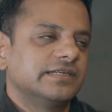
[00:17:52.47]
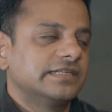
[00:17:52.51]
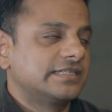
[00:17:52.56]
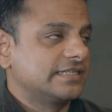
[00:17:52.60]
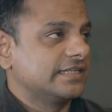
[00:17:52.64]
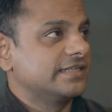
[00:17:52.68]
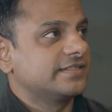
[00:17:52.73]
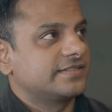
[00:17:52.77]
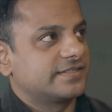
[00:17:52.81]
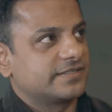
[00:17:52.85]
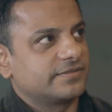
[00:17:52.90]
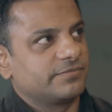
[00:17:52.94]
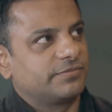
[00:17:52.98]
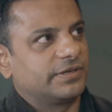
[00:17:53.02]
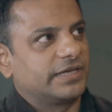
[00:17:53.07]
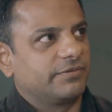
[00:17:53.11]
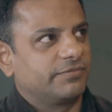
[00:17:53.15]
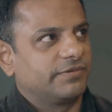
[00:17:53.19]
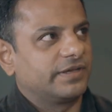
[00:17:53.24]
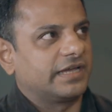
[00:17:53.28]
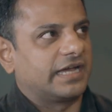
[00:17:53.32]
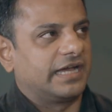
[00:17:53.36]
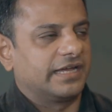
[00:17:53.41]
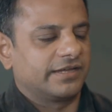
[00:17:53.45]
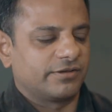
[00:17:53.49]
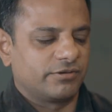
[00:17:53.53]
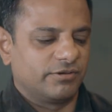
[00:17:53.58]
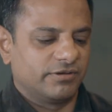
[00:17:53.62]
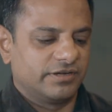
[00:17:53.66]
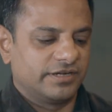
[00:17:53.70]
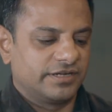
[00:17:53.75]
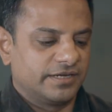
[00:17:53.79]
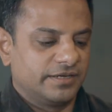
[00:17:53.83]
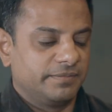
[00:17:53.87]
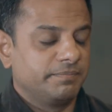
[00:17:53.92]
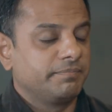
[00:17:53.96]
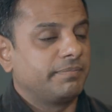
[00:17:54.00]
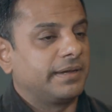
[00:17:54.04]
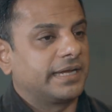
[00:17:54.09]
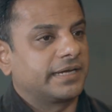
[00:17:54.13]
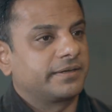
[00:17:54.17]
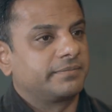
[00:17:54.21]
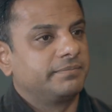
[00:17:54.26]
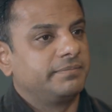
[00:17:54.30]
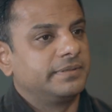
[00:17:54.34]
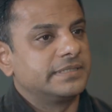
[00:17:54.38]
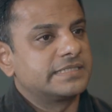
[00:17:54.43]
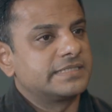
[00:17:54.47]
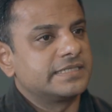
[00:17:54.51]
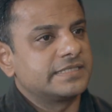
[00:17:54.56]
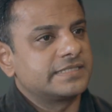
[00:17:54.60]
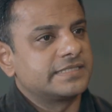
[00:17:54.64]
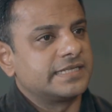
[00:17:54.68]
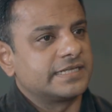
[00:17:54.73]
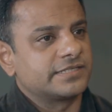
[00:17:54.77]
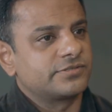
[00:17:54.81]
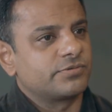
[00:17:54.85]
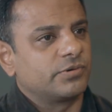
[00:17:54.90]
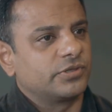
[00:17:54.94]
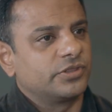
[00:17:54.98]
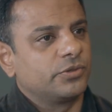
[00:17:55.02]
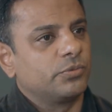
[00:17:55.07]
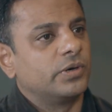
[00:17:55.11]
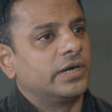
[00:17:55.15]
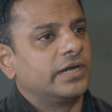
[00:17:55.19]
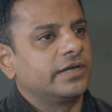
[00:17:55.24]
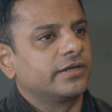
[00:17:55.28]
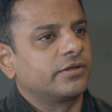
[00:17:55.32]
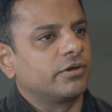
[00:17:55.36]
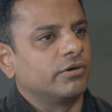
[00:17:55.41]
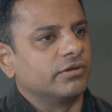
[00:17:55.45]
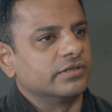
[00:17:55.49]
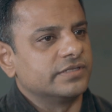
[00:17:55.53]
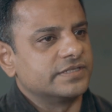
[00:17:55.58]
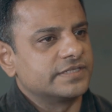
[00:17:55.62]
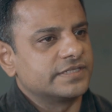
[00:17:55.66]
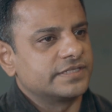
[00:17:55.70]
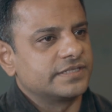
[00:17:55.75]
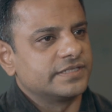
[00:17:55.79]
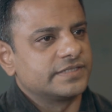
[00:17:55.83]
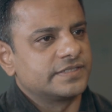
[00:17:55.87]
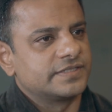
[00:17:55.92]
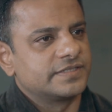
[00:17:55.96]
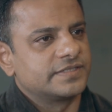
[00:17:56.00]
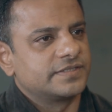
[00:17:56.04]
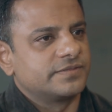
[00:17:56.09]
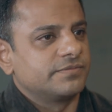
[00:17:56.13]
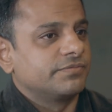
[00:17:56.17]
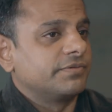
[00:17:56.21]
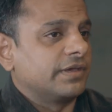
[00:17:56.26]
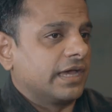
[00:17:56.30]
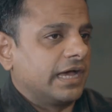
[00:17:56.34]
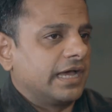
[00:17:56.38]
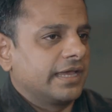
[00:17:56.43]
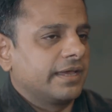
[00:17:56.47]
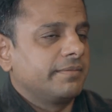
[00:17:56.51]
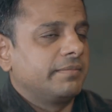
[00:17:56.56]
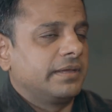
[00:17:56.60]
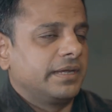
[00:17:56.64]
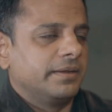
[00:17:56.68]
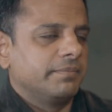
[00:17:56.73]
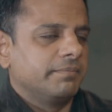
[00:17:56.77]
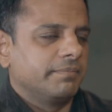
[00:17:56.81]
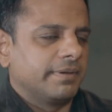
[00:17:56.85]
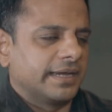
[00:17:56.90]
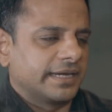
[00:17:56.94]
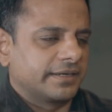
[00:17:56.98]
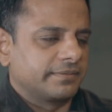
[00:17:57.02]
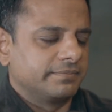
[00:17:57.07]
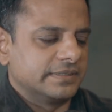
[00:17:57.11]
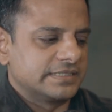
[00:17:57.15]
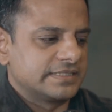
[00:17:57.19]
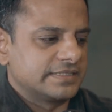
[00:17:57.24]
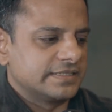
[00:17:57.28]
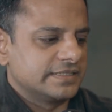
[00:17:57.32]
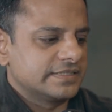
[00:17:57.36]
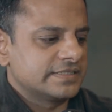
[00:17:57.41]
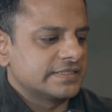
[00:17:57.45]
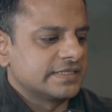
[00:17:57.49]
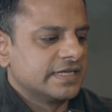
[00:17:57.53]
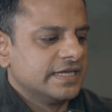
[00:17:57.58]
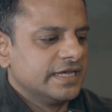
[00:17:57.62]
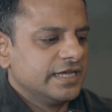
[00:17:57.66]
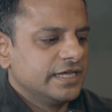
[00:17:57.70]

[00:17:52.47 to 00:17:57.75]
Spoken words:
It is. I call it an impact business. That's what the world calls it. I am an impact business.